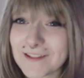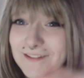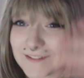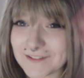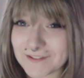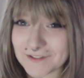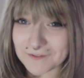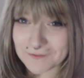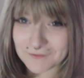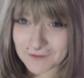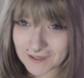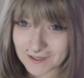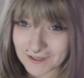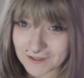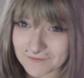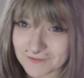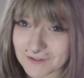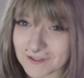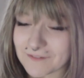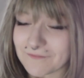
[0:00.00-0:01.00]
this
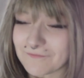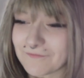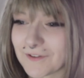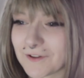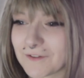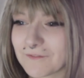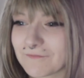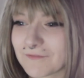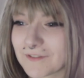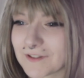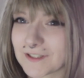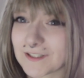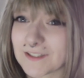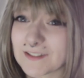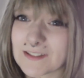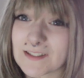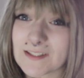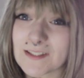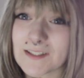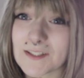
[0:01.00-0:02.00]
arrived, I felt
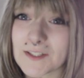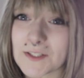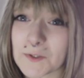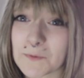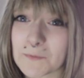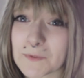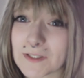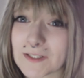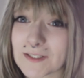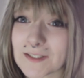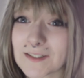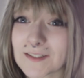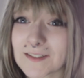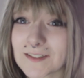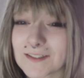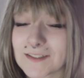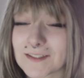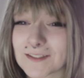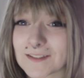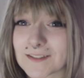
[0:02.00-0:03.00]
really stupid,
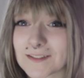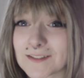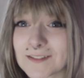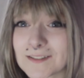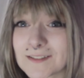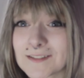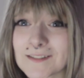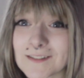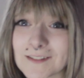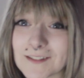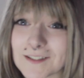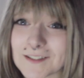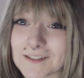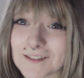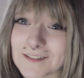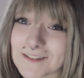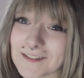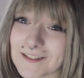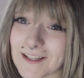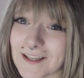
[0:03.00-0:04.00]
because
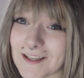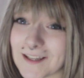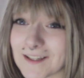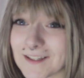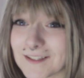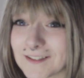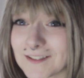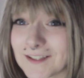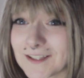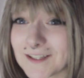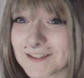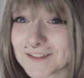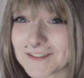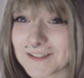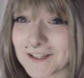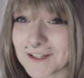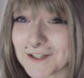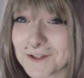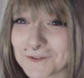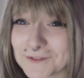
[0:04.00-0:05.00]
yeah, like I
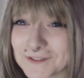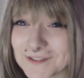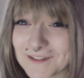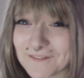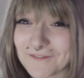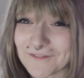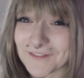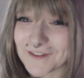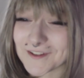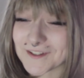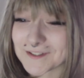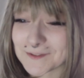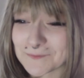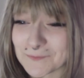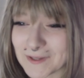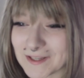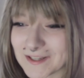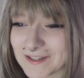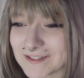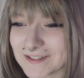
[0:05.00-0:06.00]
said, it was the
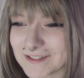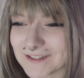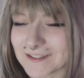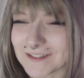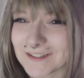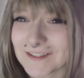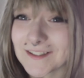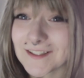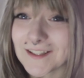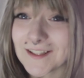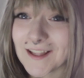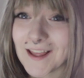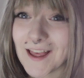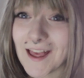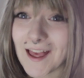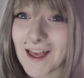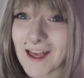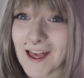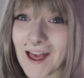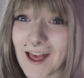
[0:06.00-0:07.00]
first picture
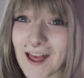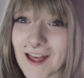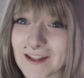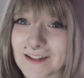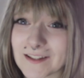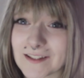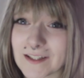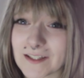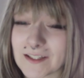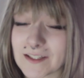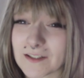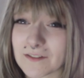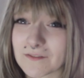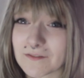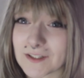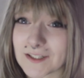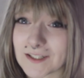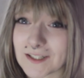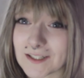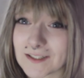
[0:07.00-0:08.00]
and I
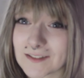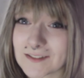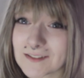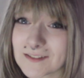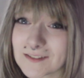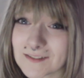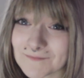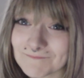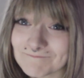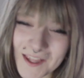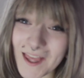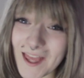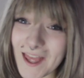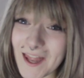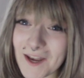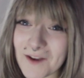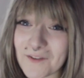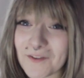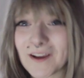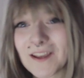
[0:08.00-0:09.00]
didn't realise.
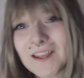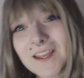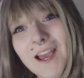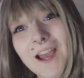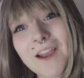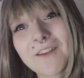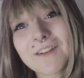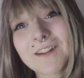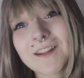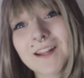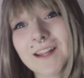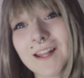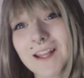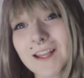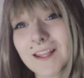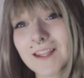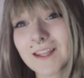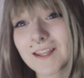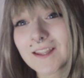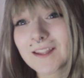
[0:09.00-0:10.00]
Anyway, I really
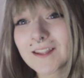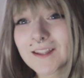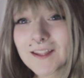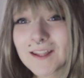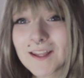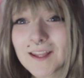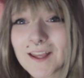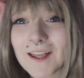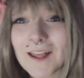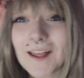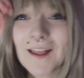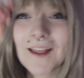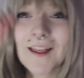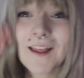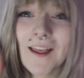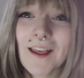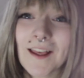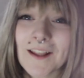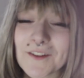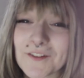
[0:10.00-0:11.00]
like it.
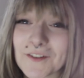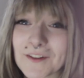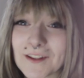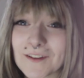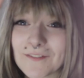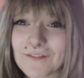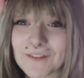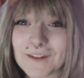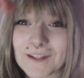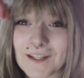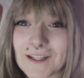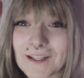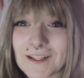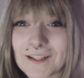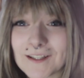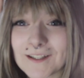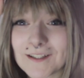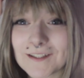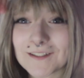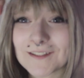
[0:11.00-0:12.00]
It's really
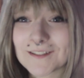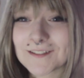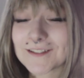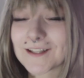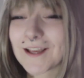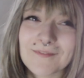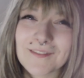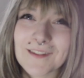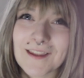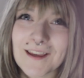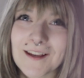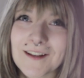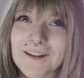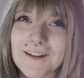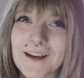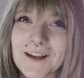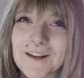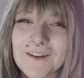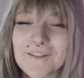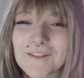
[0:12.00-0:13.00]
funny because
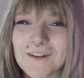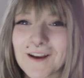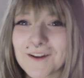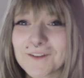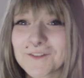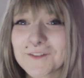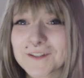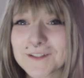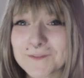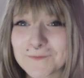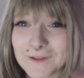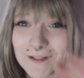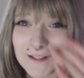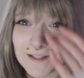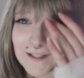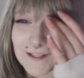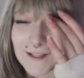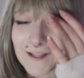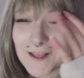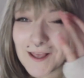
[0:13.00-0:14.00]
I don't know how to
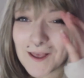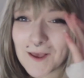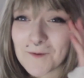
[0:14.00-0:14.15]
explain it.